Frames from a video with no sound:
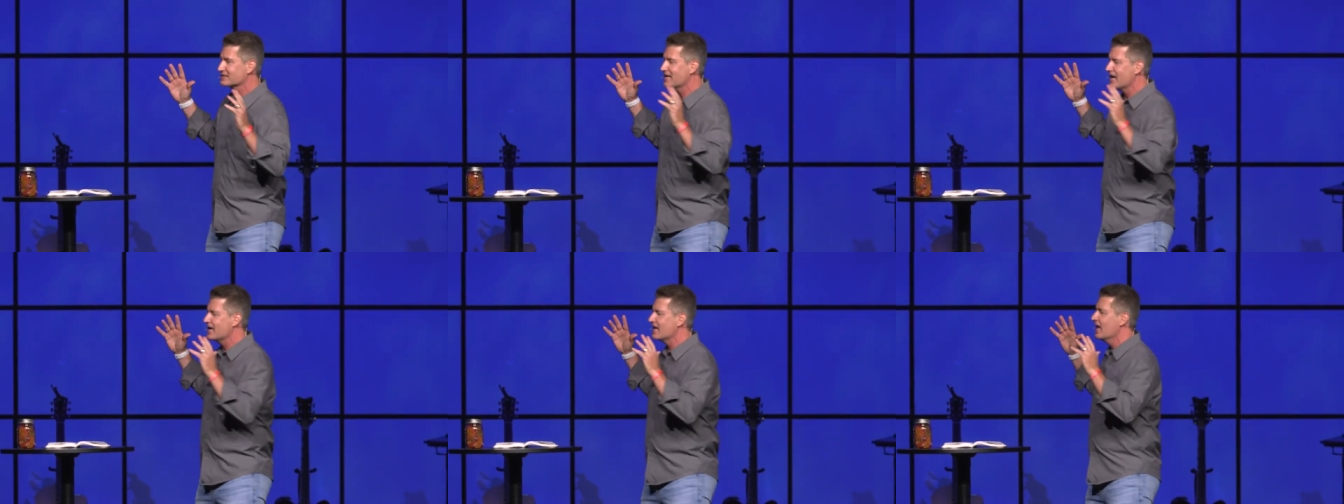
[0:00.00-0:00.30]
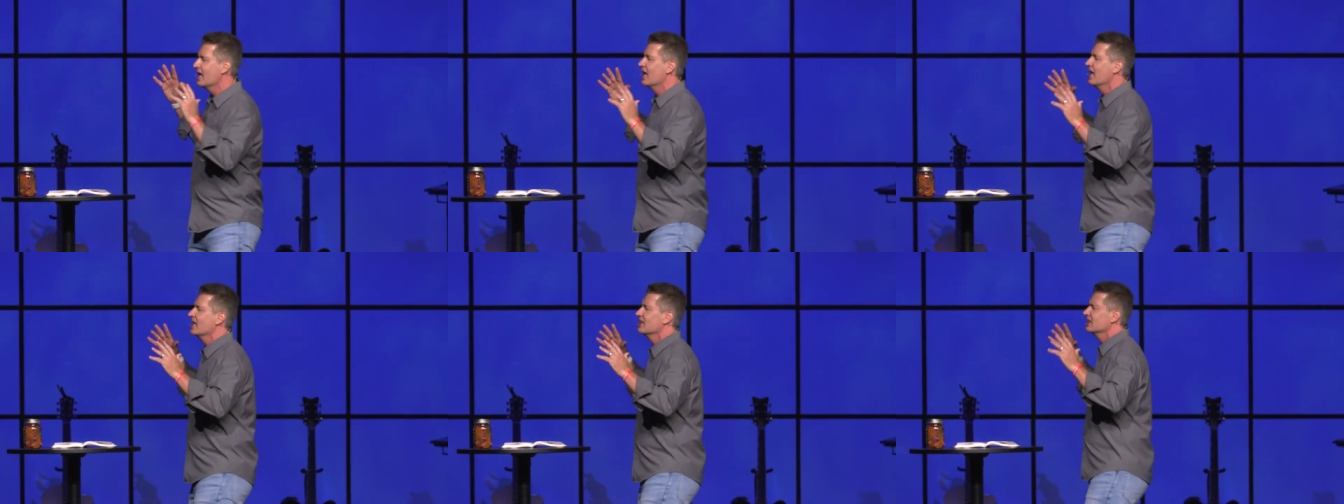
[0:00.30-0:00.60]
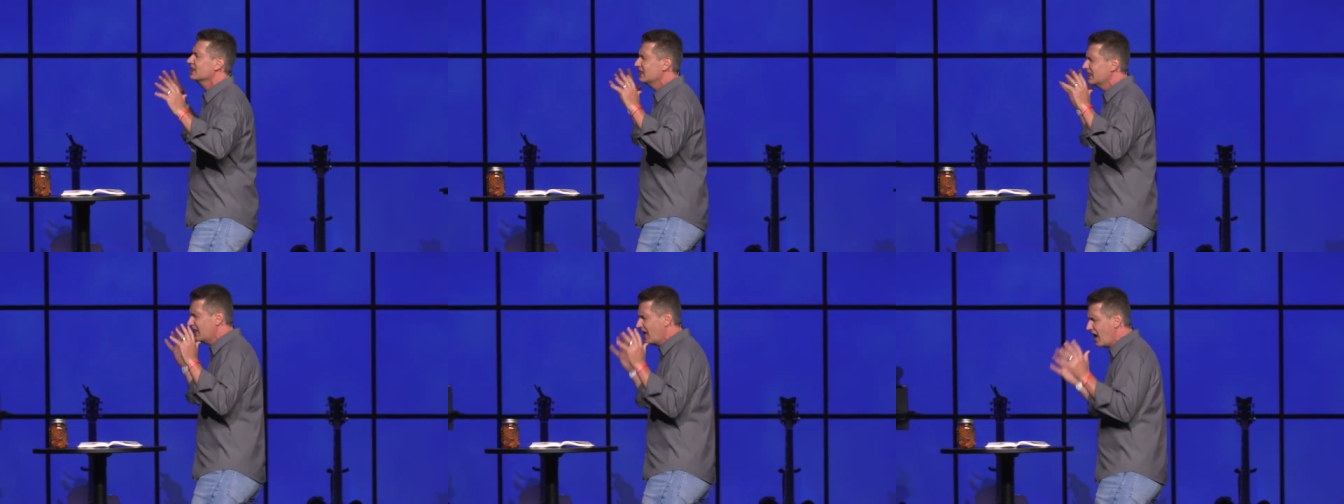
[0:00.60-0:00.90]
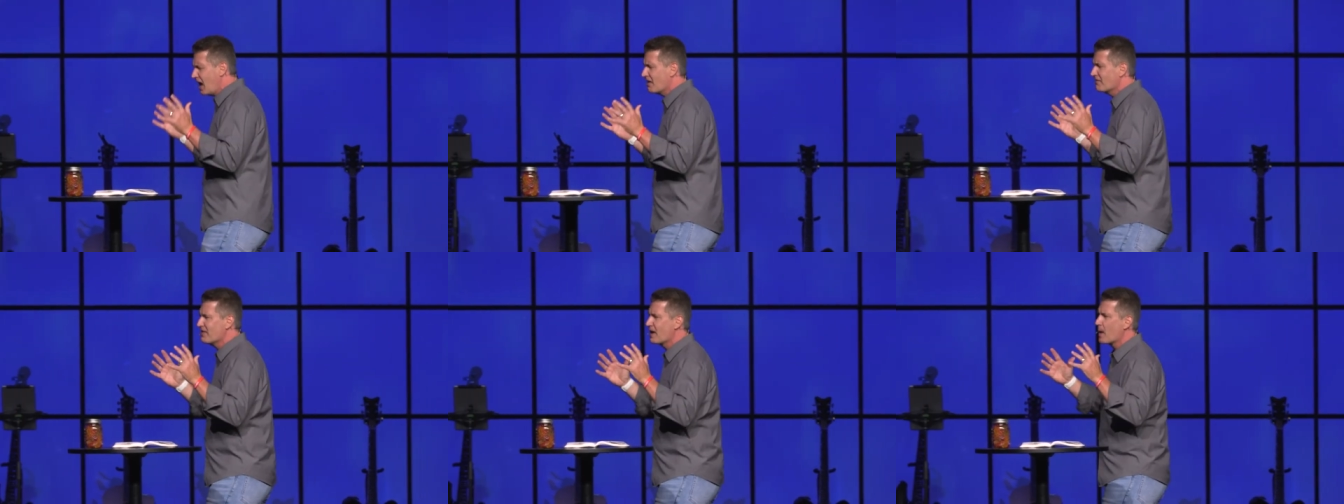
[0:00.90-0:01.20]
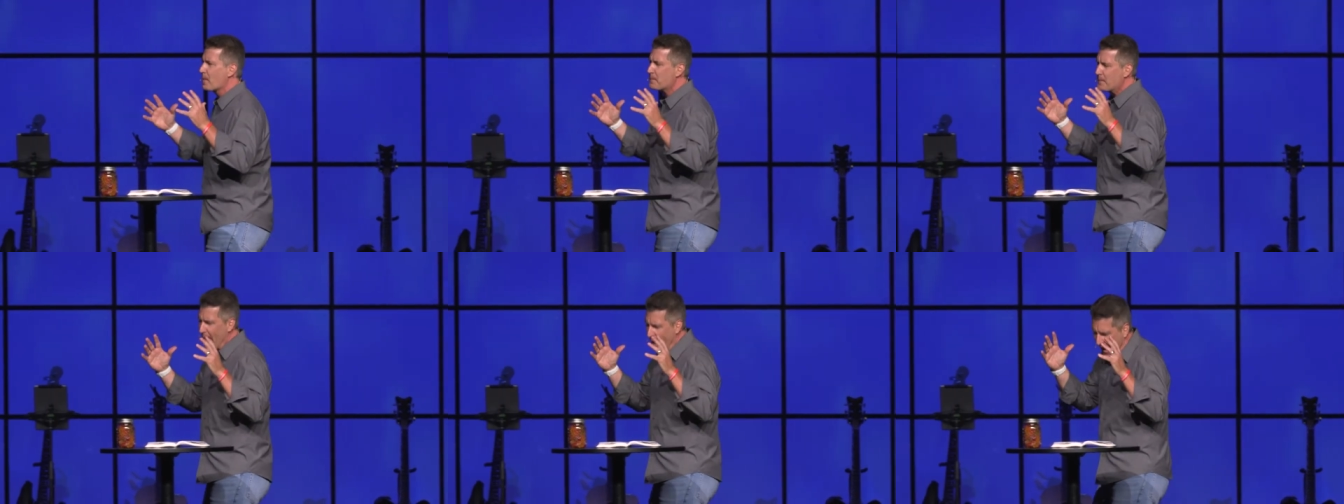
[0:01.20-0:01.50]
They love,
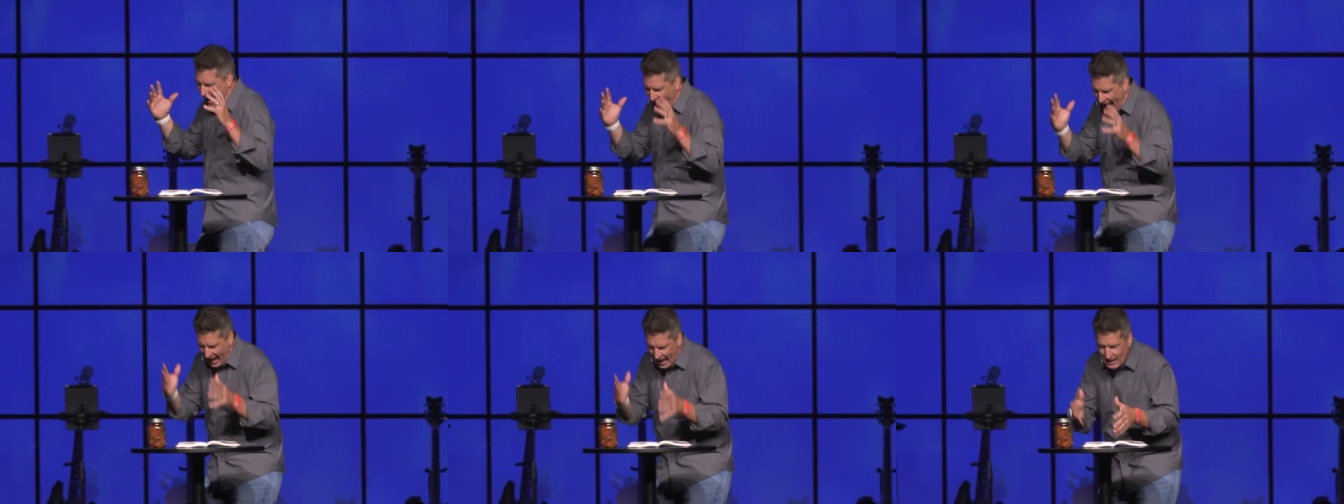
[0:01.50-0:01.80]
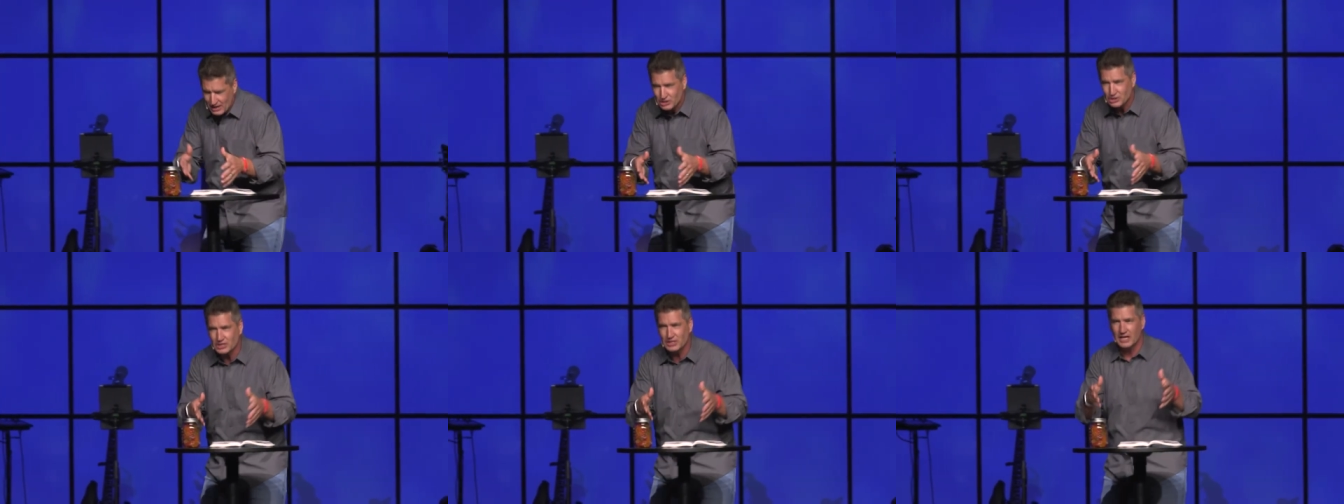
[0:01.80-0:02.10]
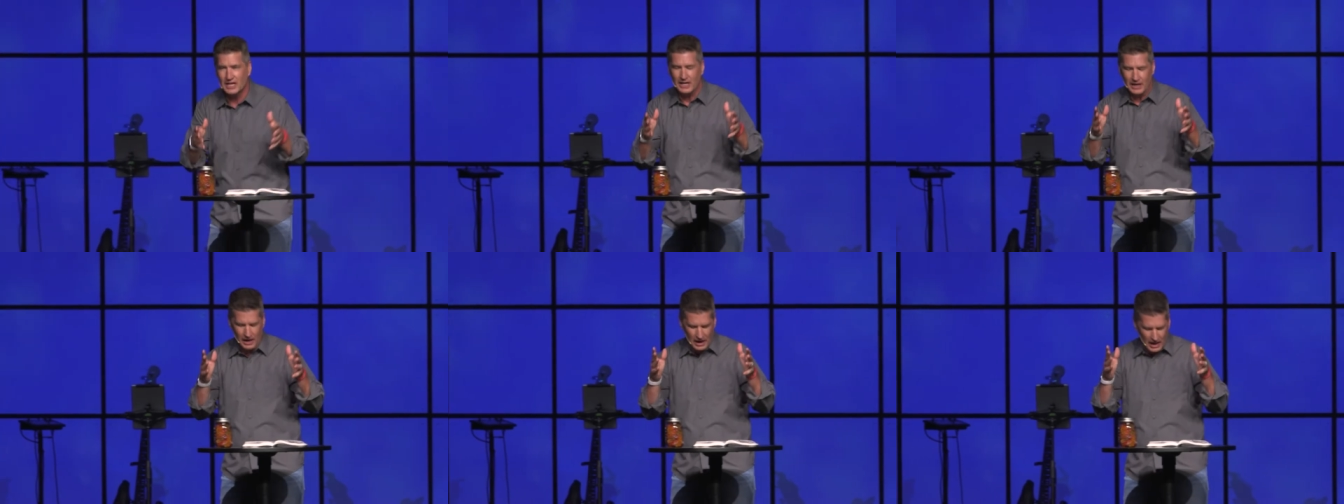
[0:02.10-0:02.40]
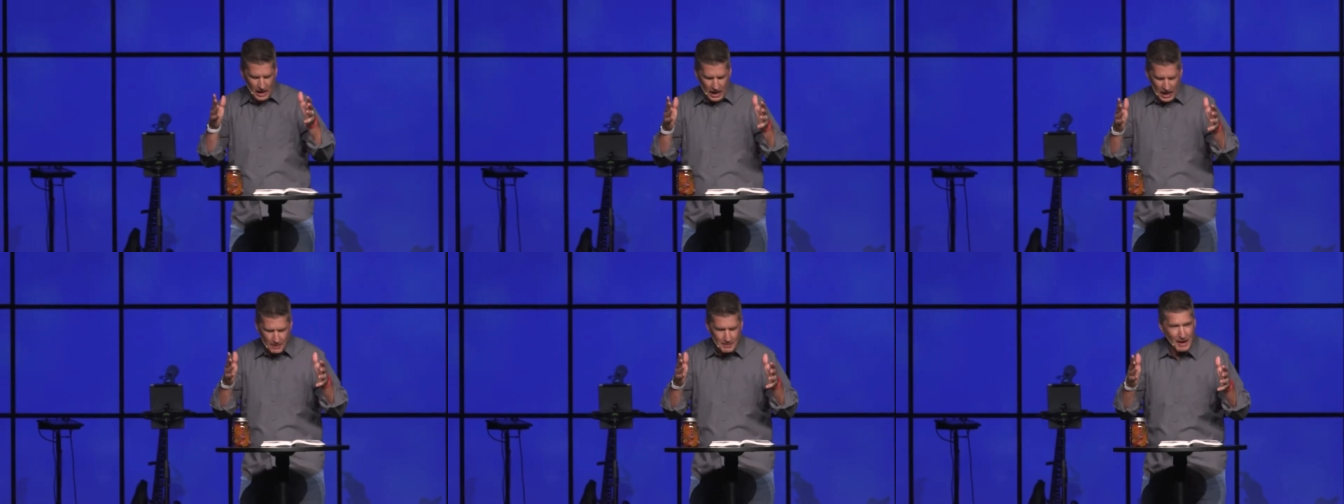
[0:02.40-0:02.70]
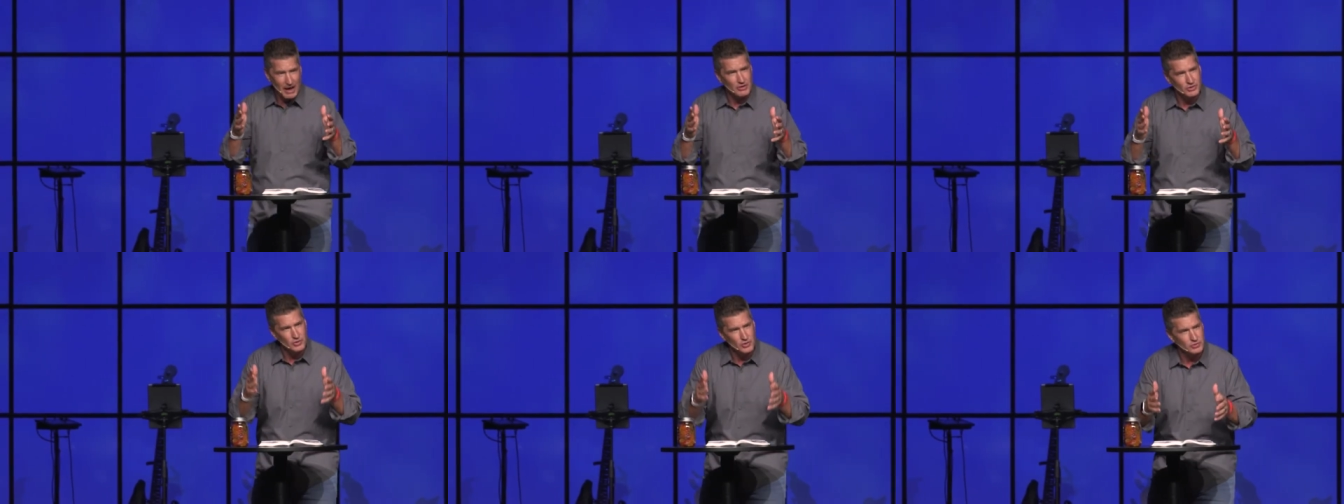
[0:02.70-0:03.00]
they're passionate
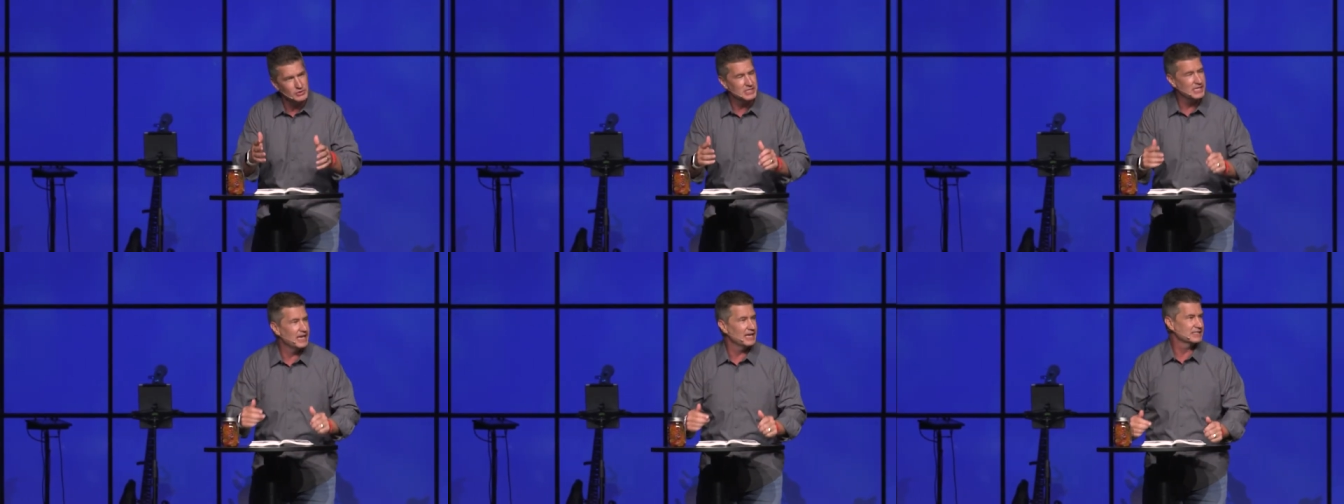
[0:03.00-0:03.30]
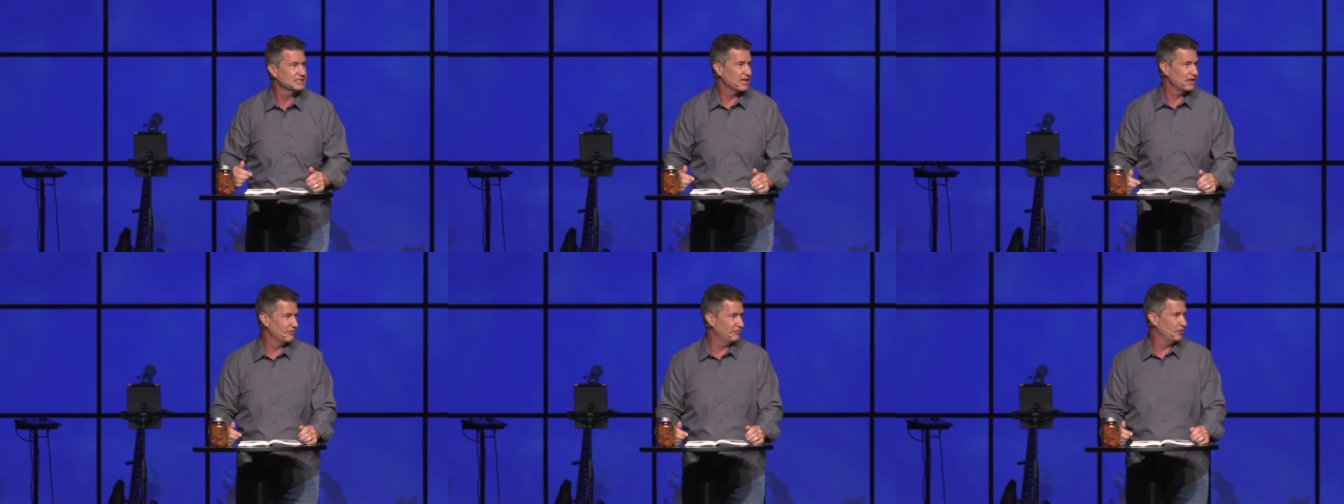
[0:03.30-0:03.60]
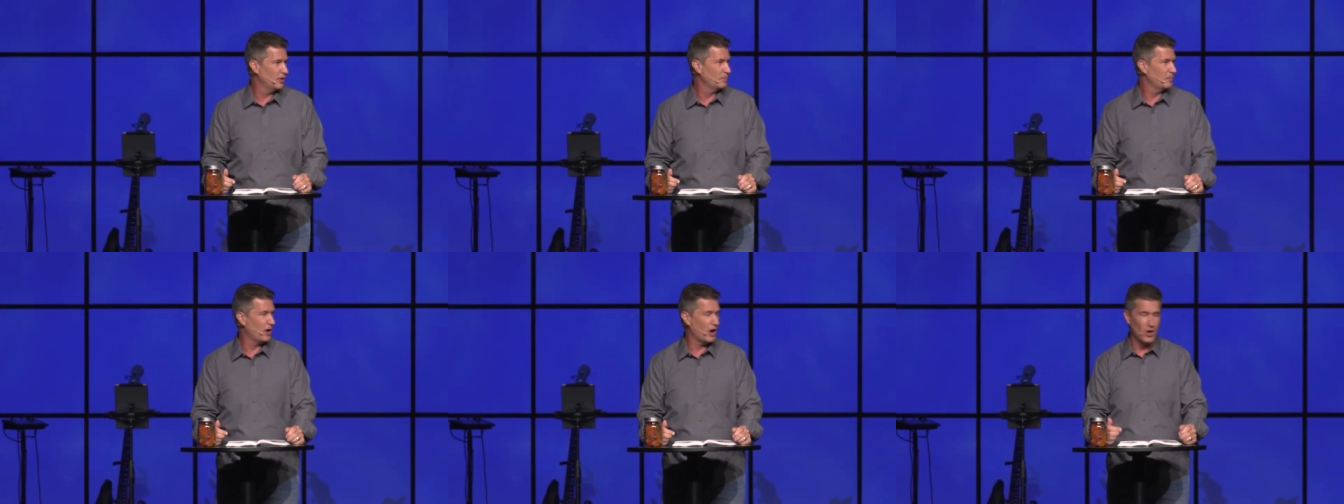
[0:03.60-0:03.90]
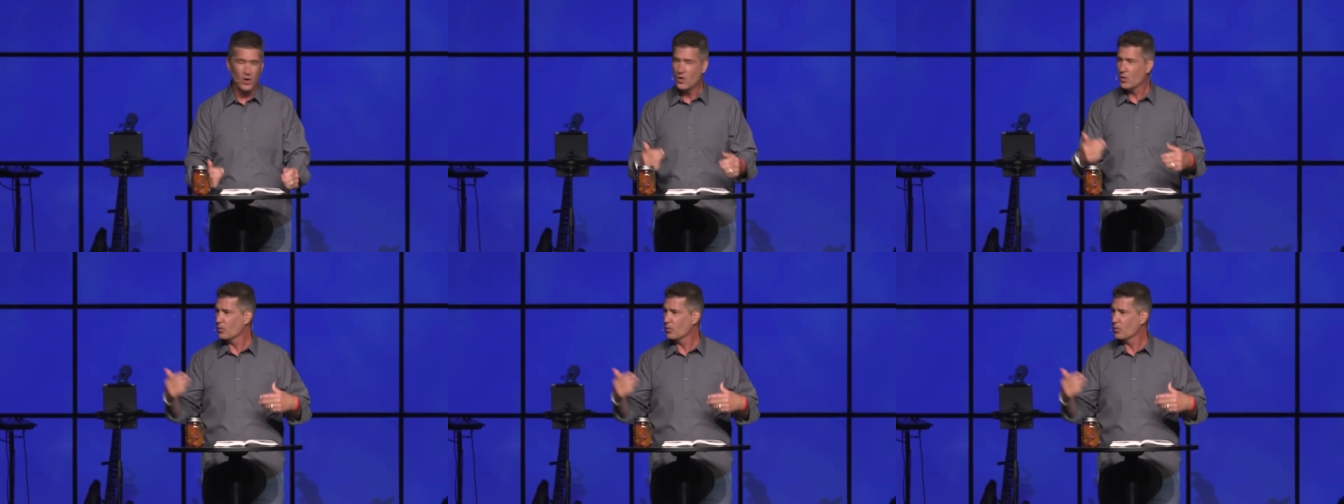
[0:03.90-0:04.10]
about U T S A football.